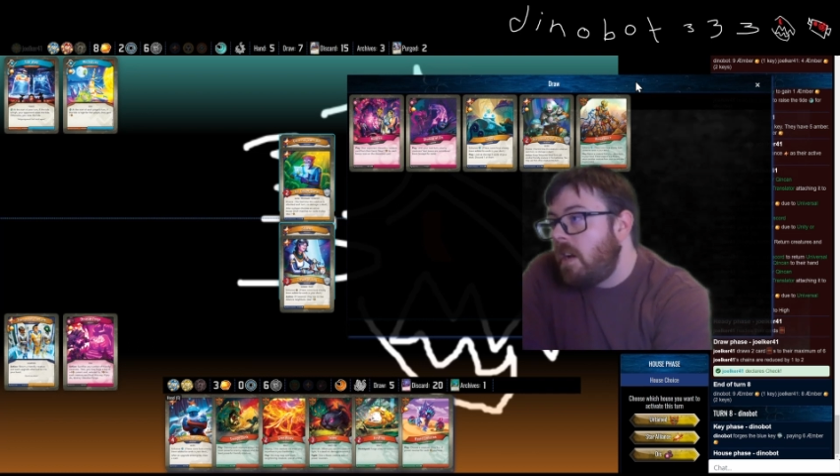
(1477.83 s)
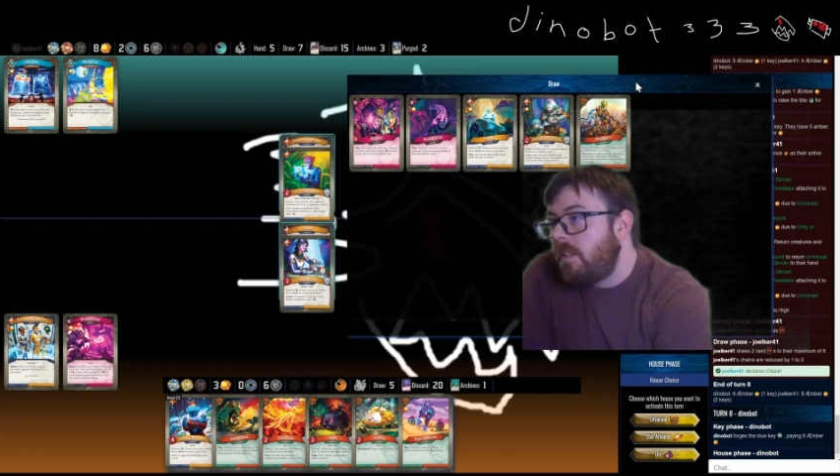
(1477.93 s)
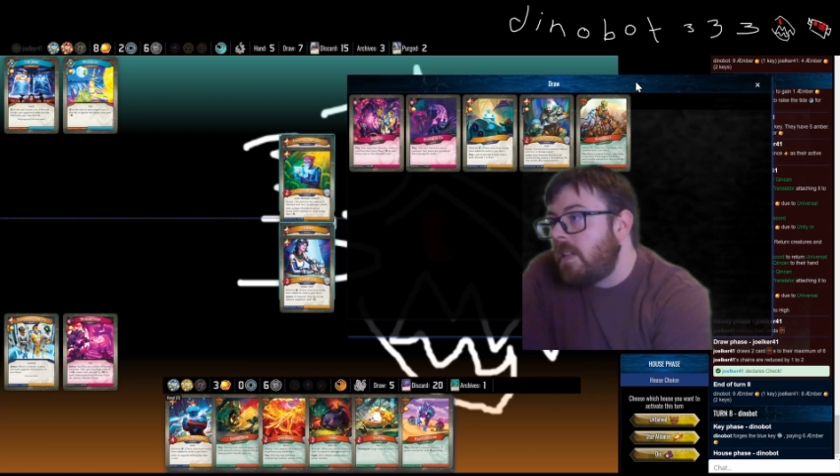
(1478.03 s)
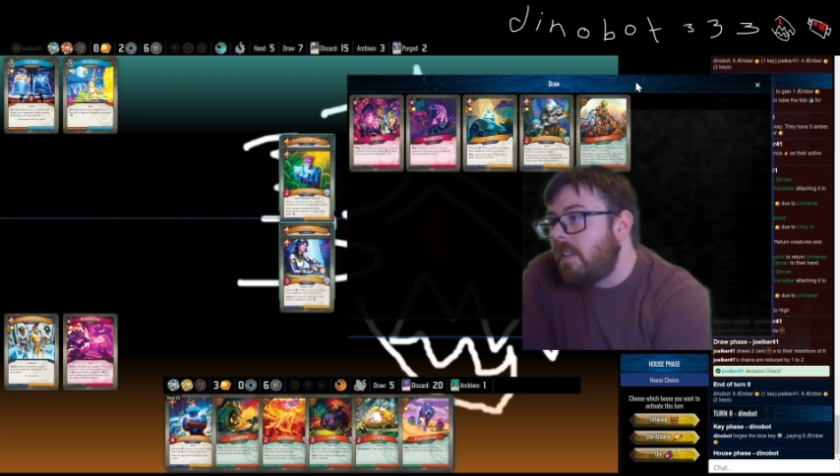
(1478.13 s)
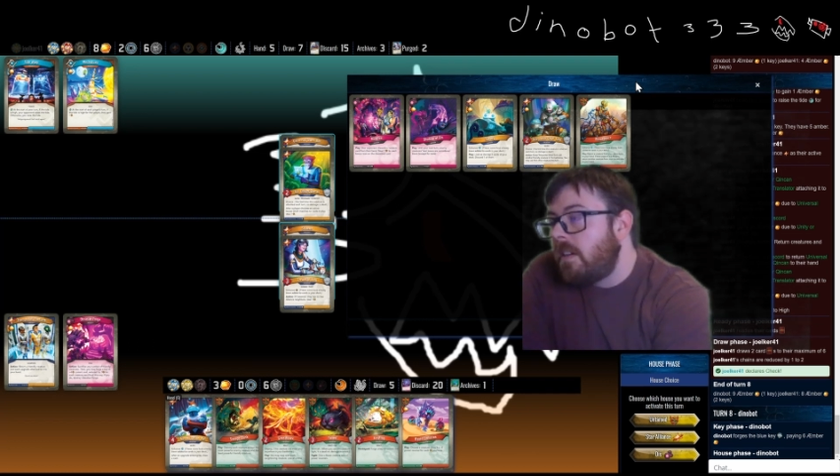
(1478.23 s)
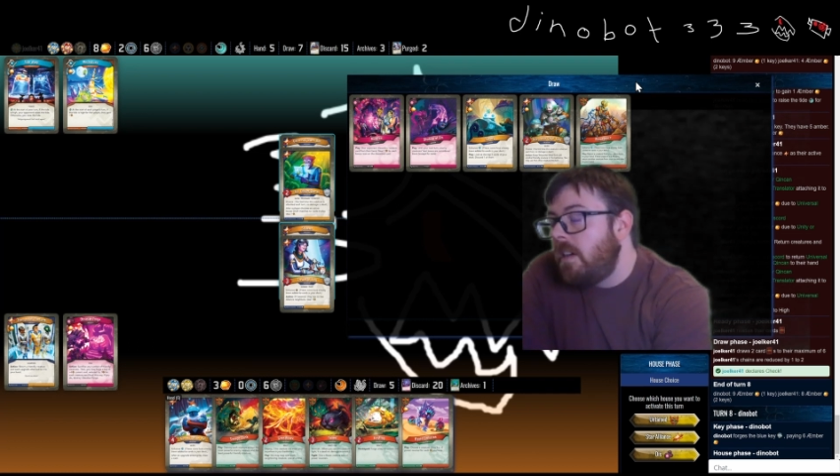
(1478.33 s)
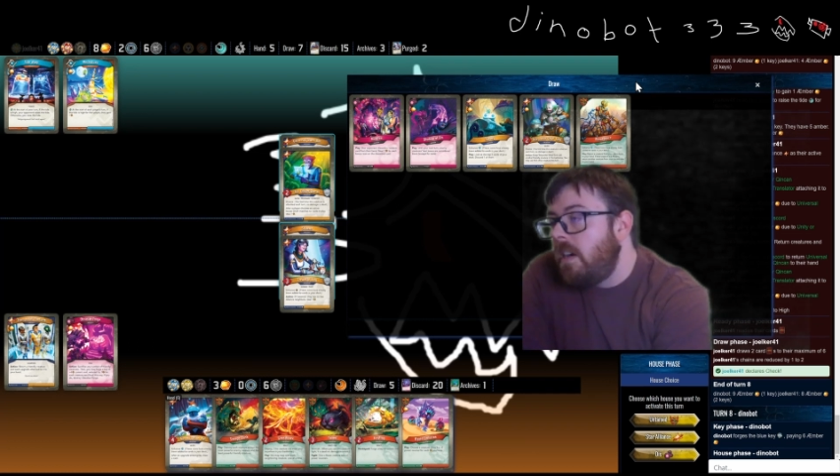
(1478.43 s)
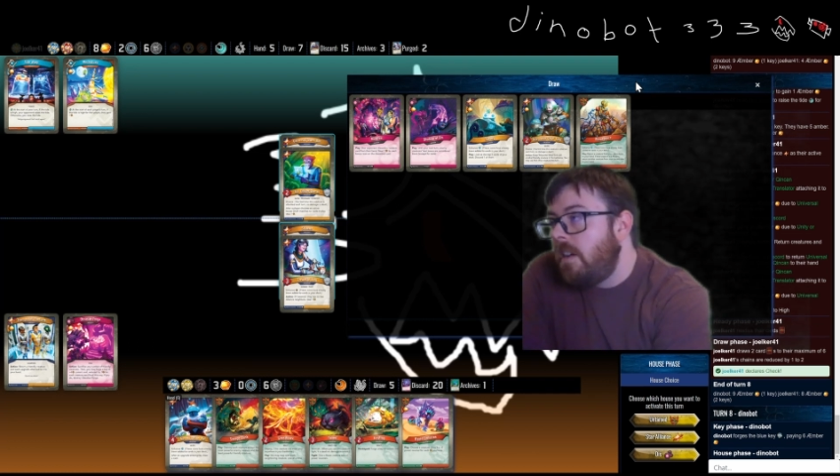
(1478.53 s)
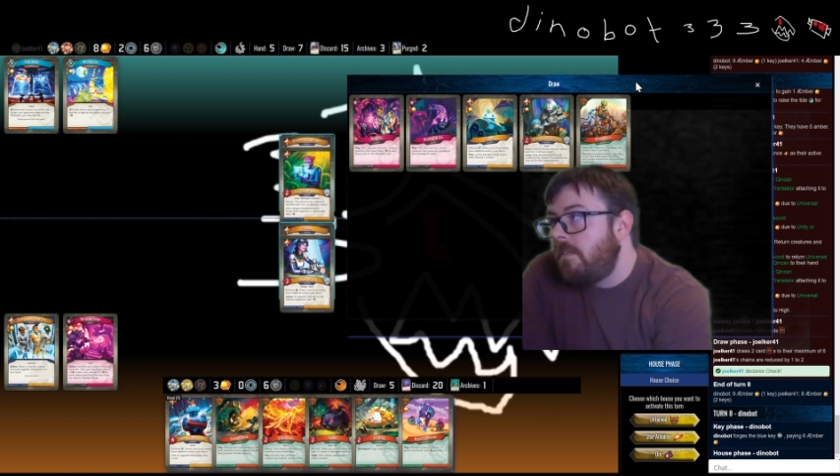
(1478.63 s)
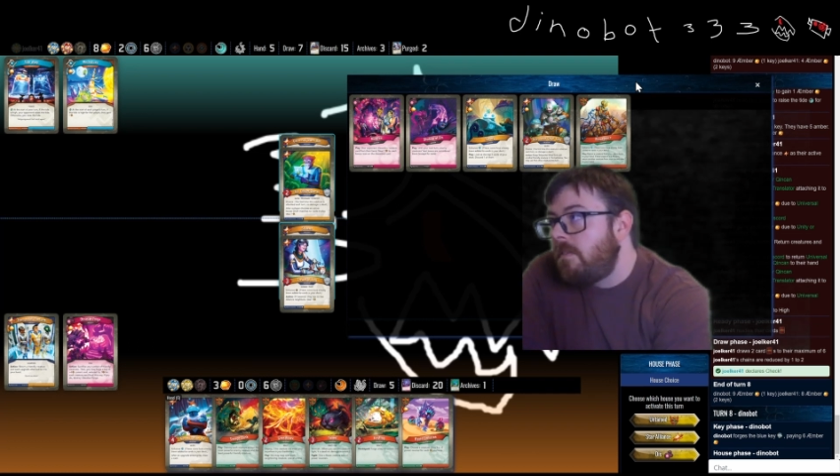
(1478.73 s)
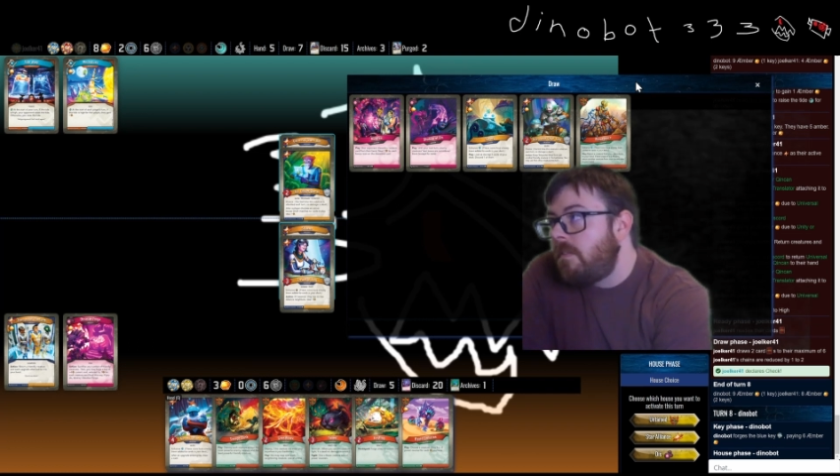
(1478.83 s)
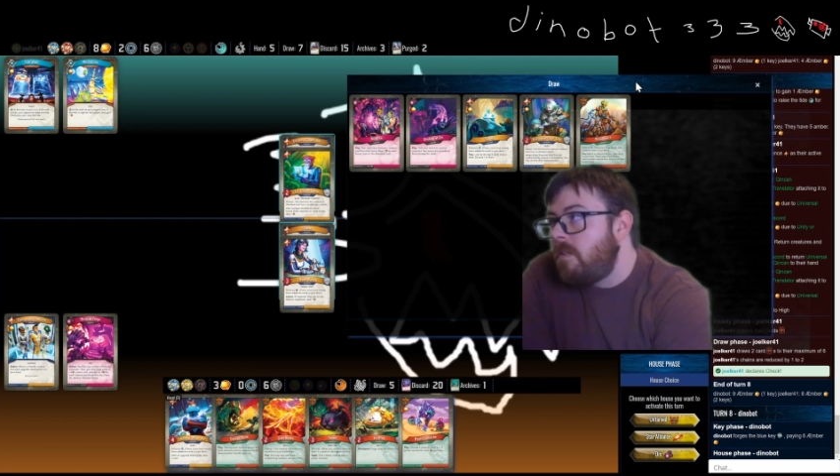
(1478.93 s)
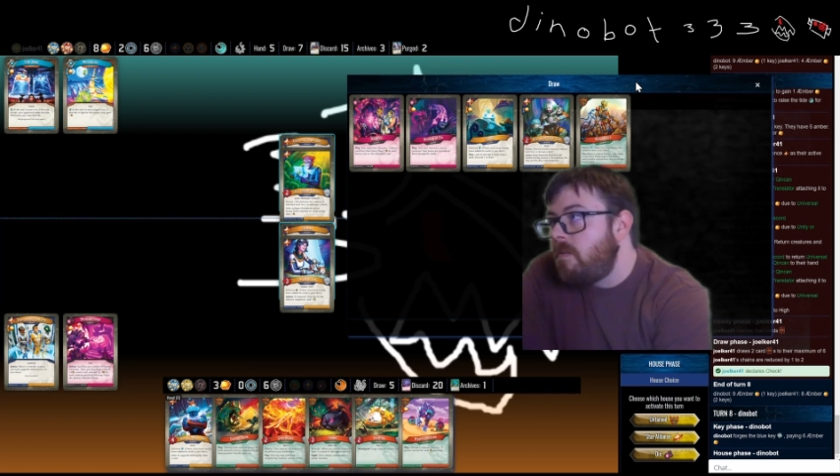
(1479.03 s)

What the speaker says: don't think that's good enough.